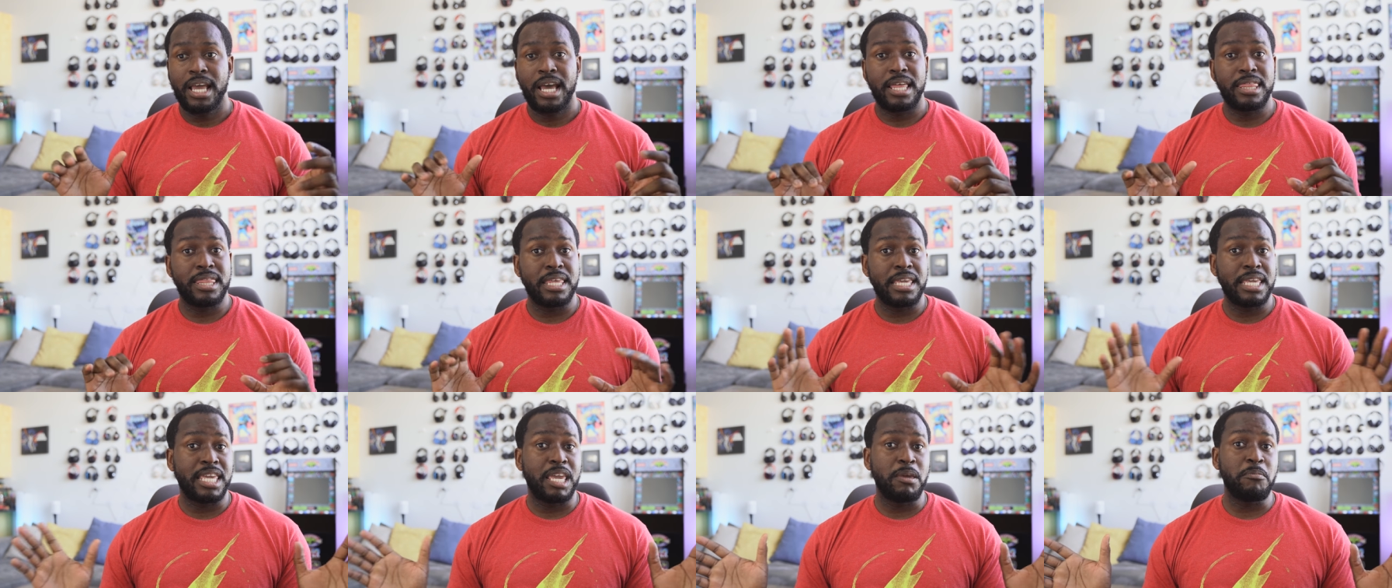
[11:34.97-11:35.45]
I
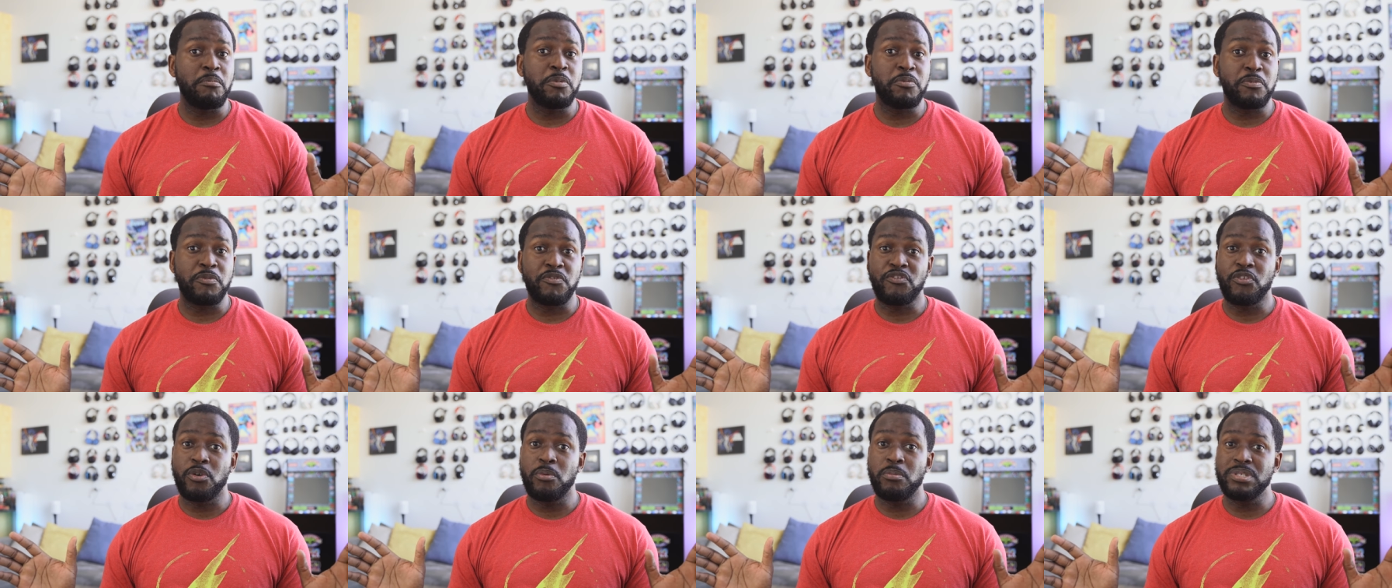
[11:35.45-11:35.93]
think gaming
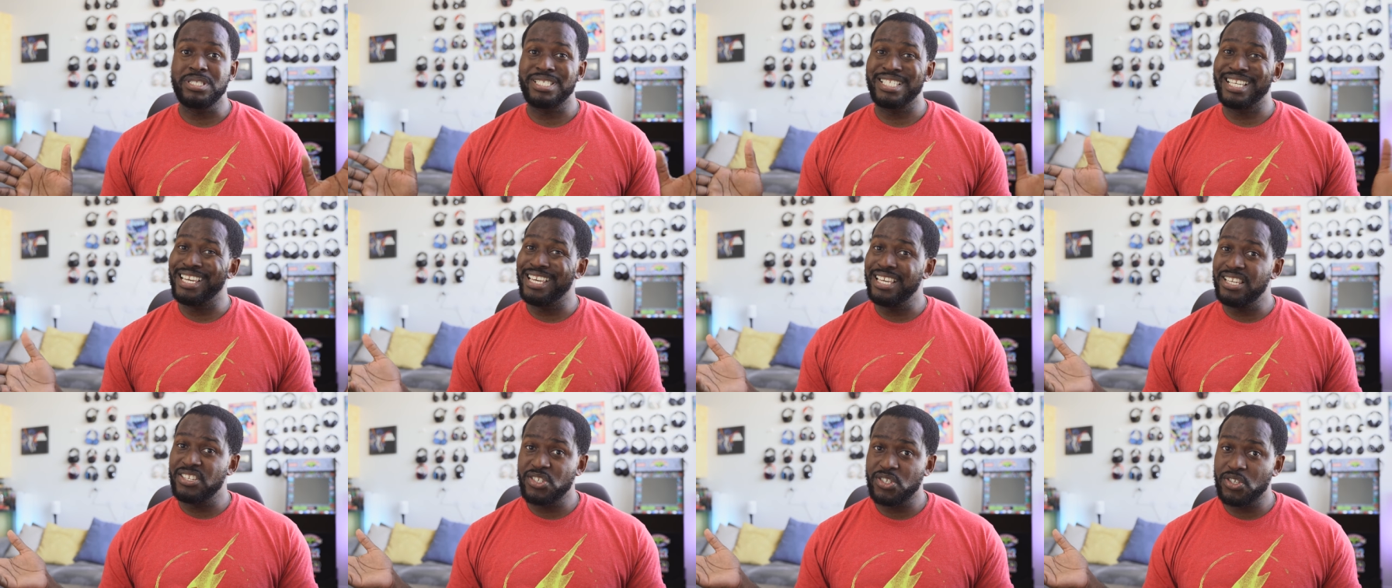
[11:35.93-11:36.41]
performance
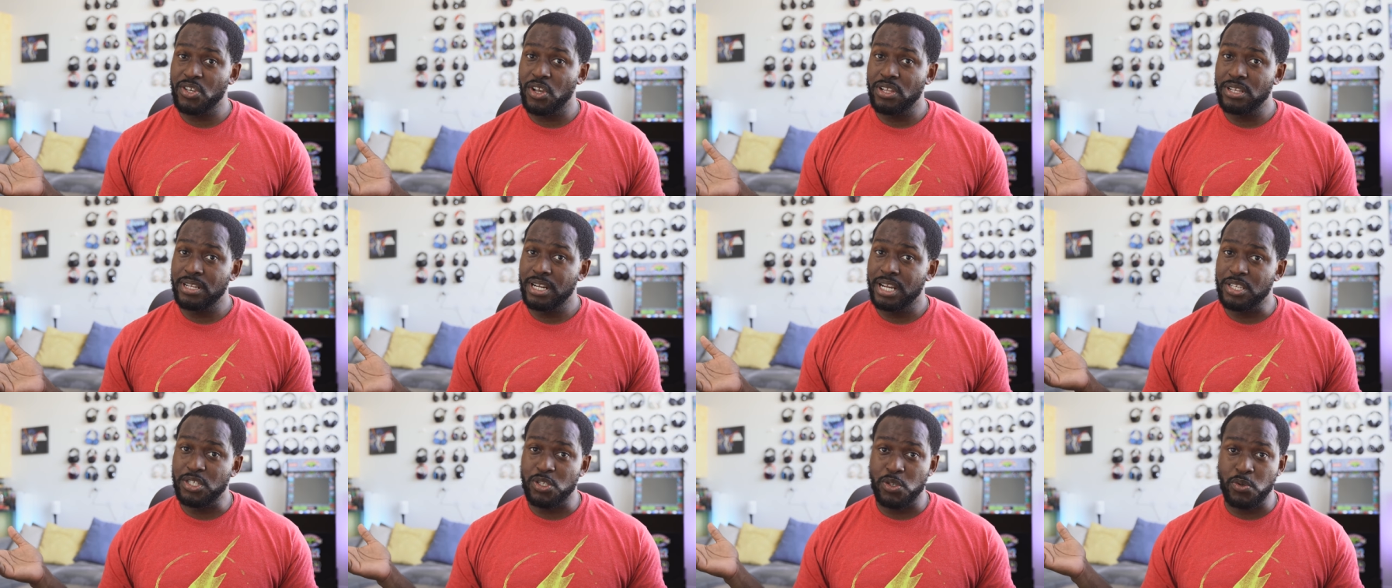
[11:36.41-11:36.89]
is
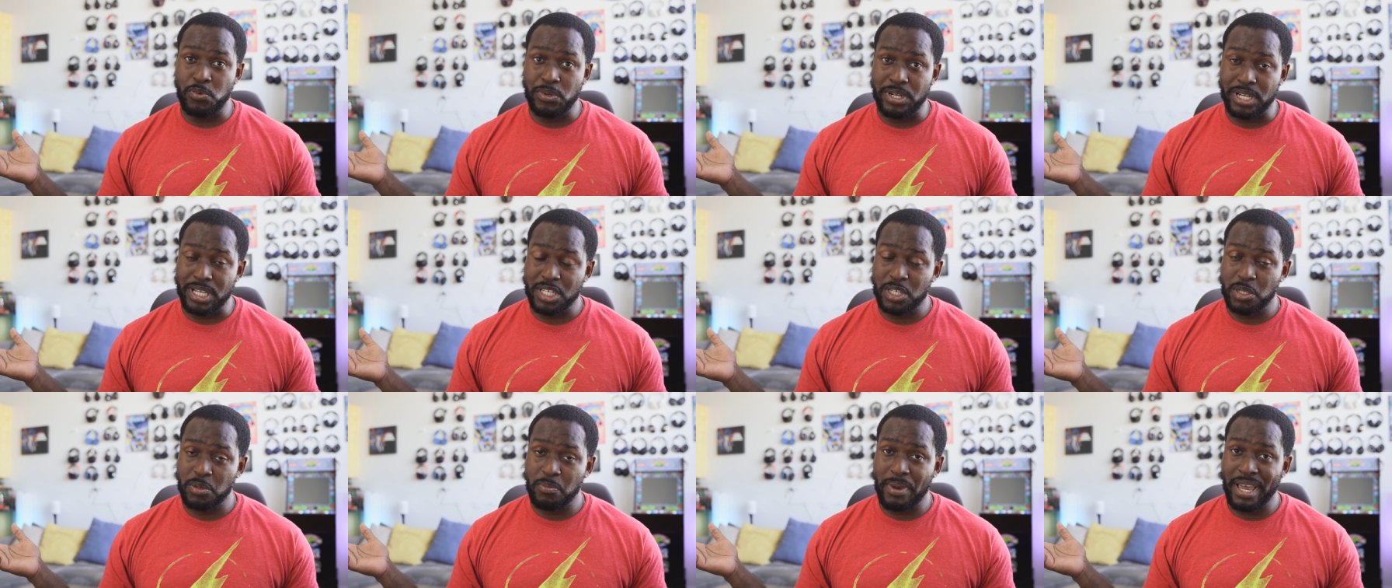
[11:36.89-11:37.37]
solid as you would
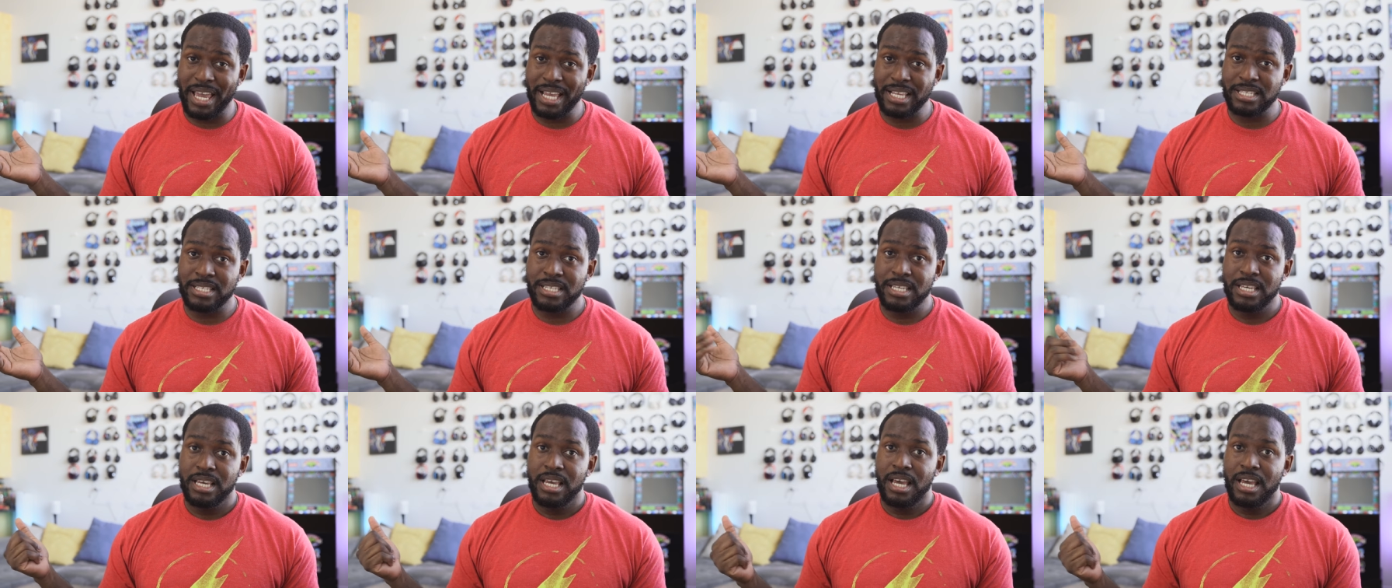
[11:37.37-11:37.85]
expect,